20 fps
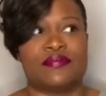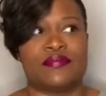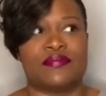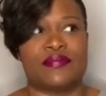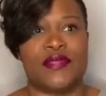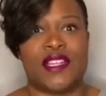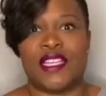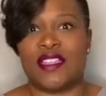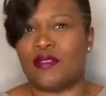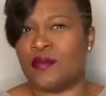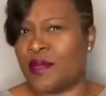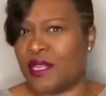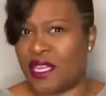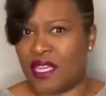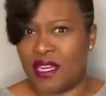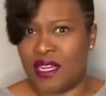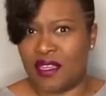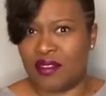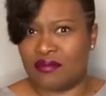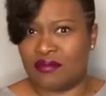At the
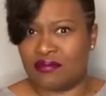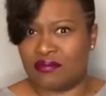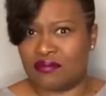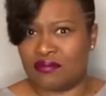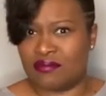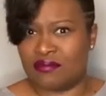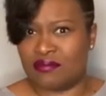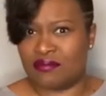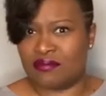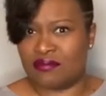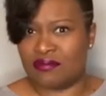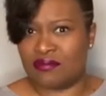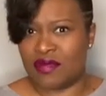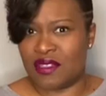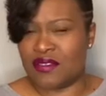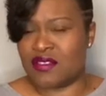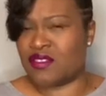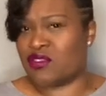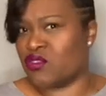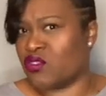beginning
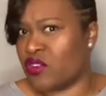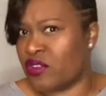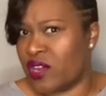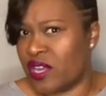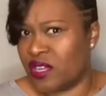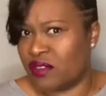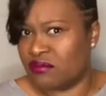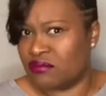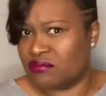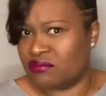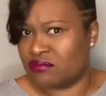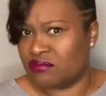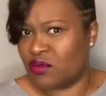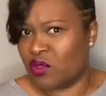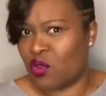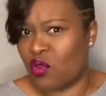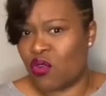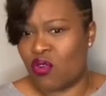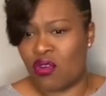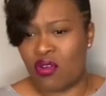of the story,
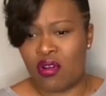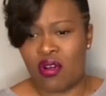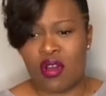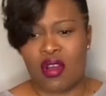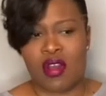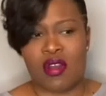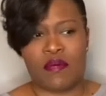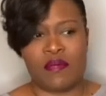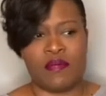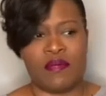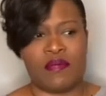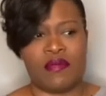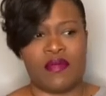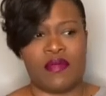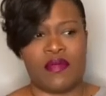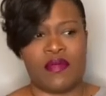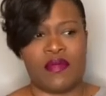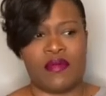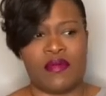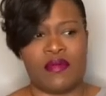or
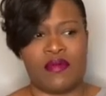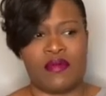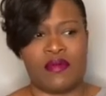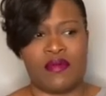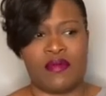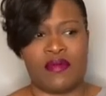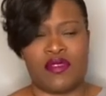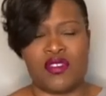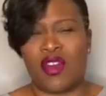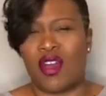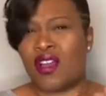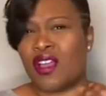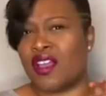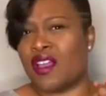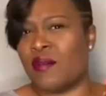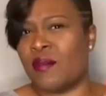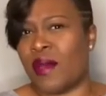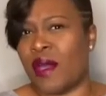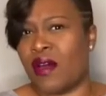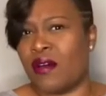talking
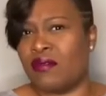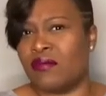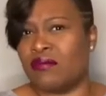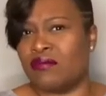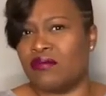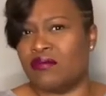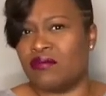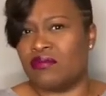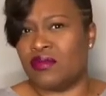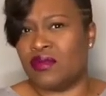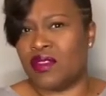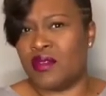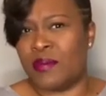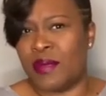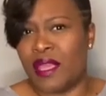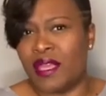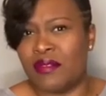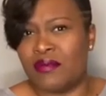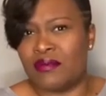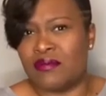about the
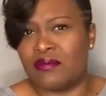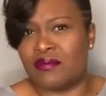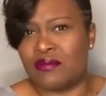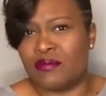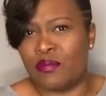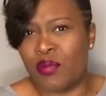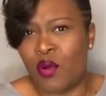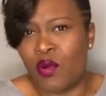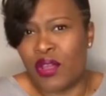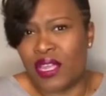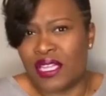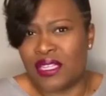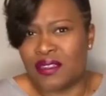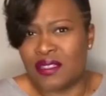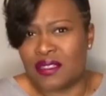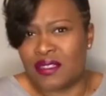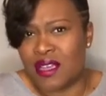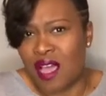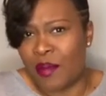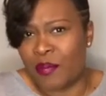main point,
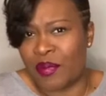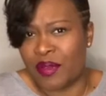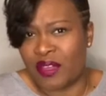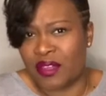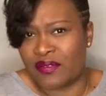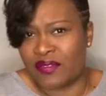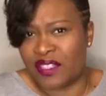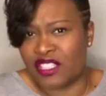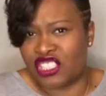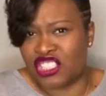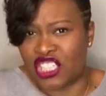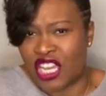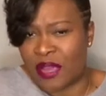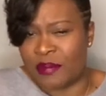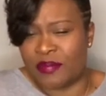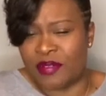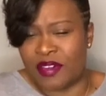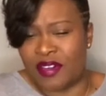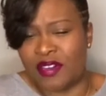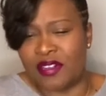the topic of the
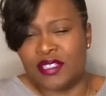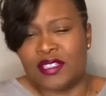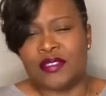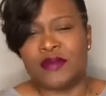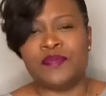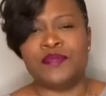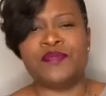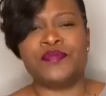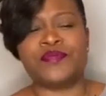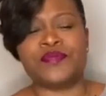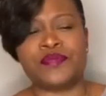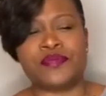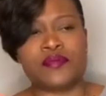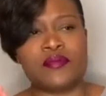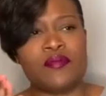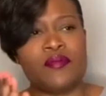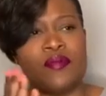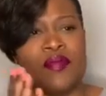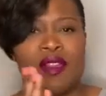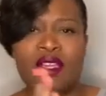chapter.
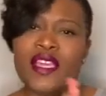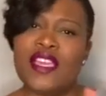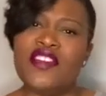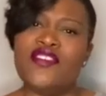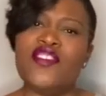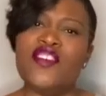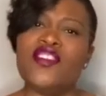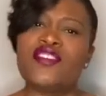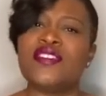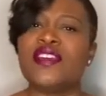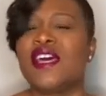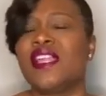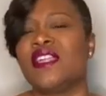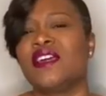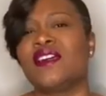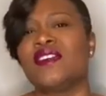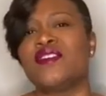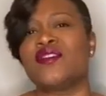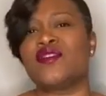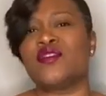If you're
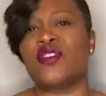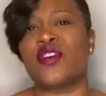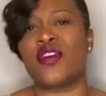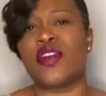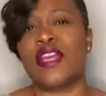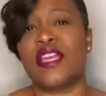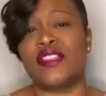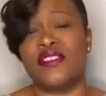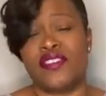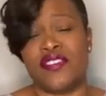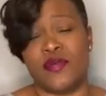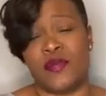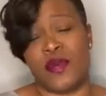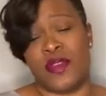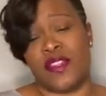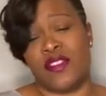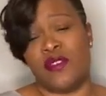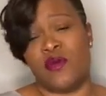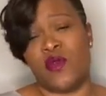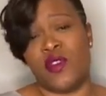telling a story, just
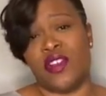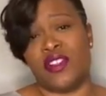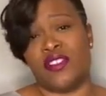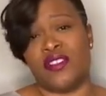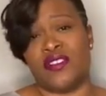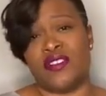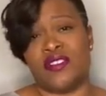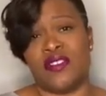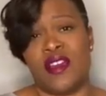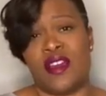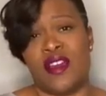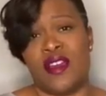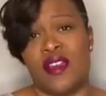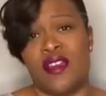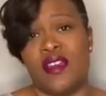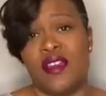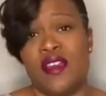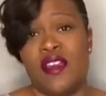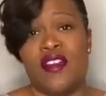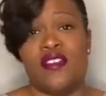pick somewhere to
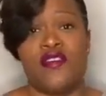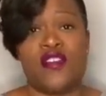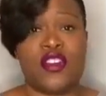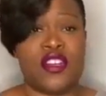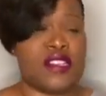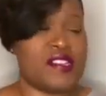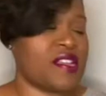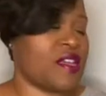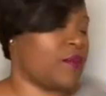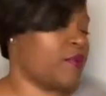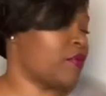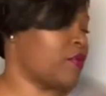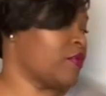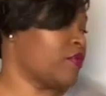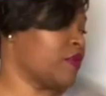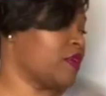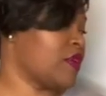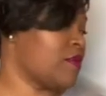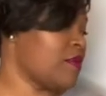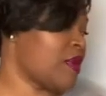start. For example,
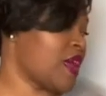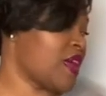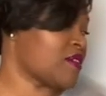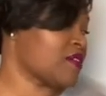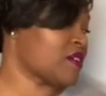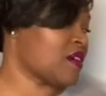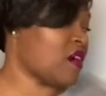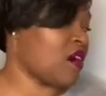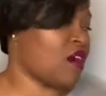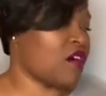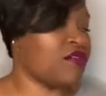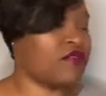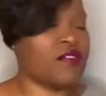in Mask Off.